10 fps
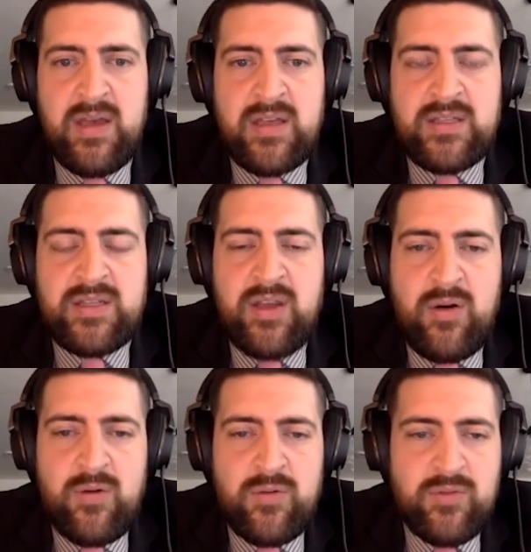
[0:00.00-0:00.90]

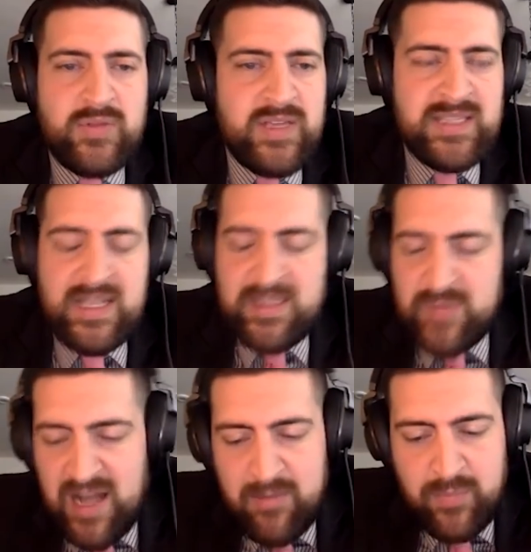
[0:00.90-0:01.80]
So it's not
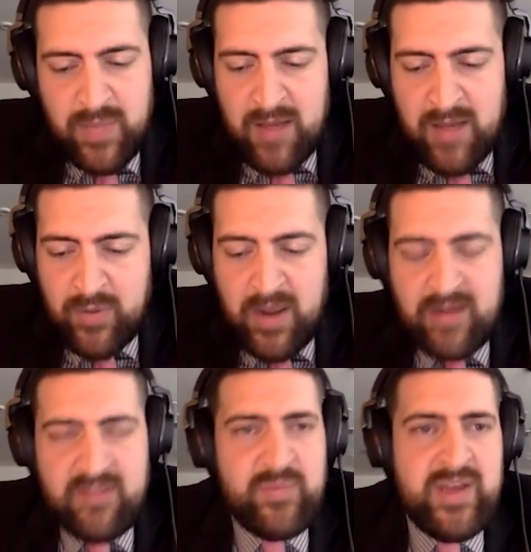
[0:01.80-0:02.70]
something I'm
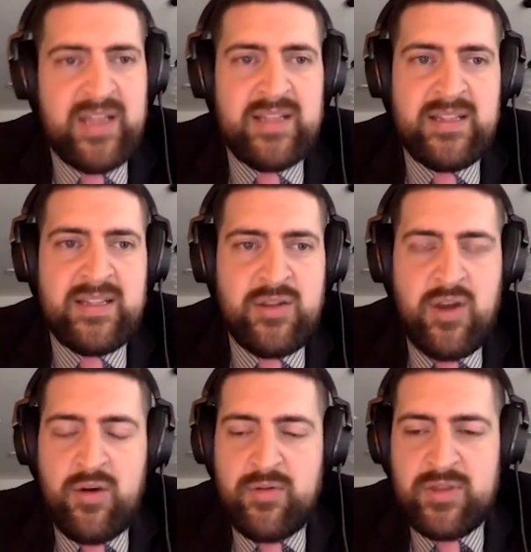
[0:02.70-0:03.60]
proud of, but you
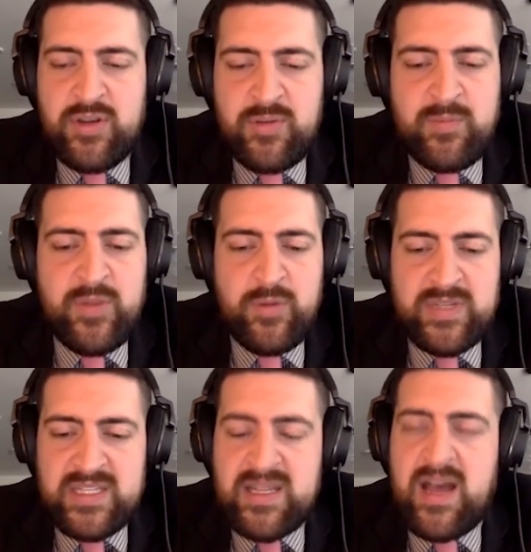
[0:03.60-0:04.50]
know, there
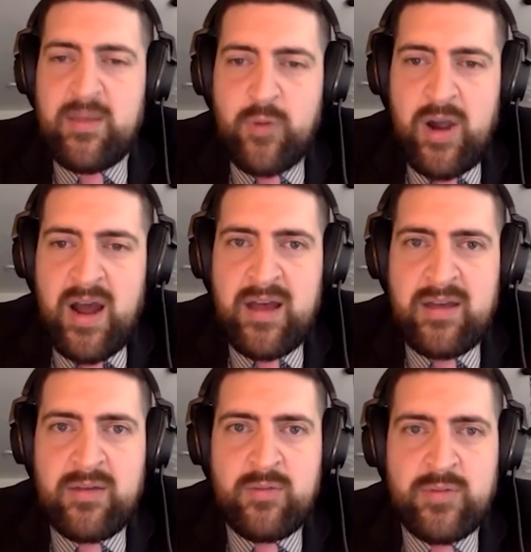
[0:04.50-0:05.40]
was a time where
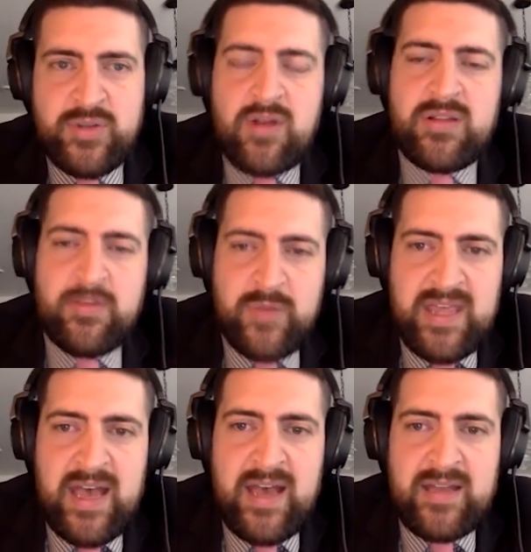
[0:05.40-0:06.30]
I was struggling with
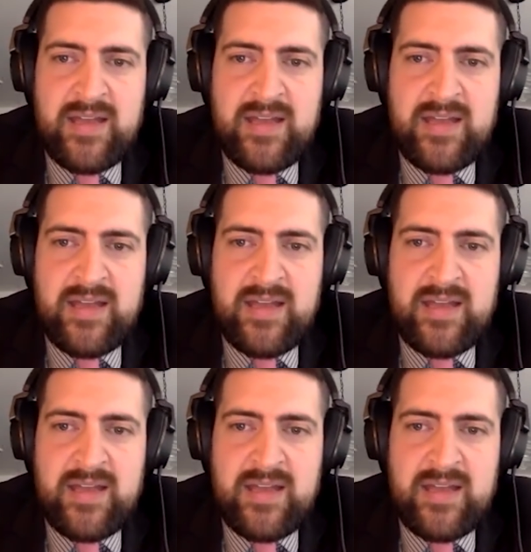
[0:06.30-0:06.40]
that.